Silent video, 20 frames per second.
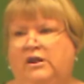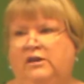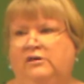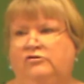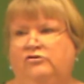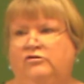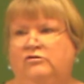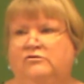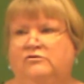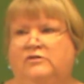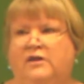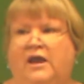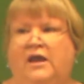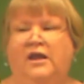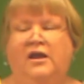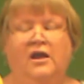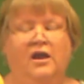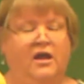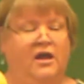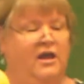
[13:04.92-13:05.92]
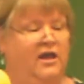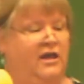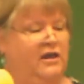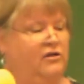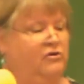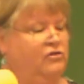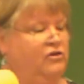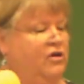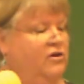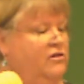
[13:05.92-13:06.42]
Tuesday. It'll
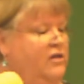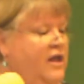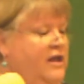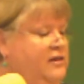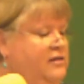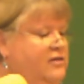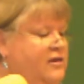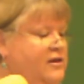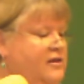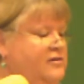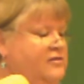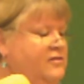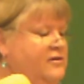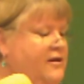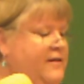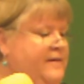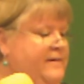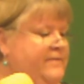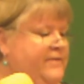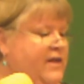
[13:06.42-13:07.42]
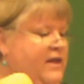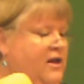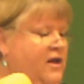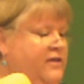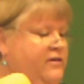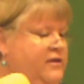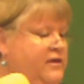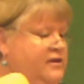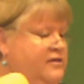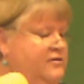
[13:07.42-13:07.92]
look like this. And on
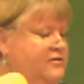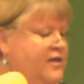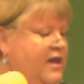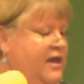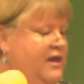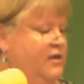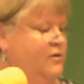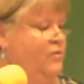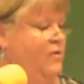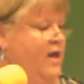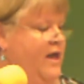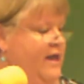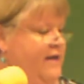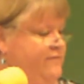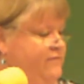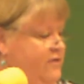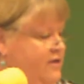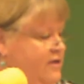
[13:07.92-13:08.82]
the inside, it will have this.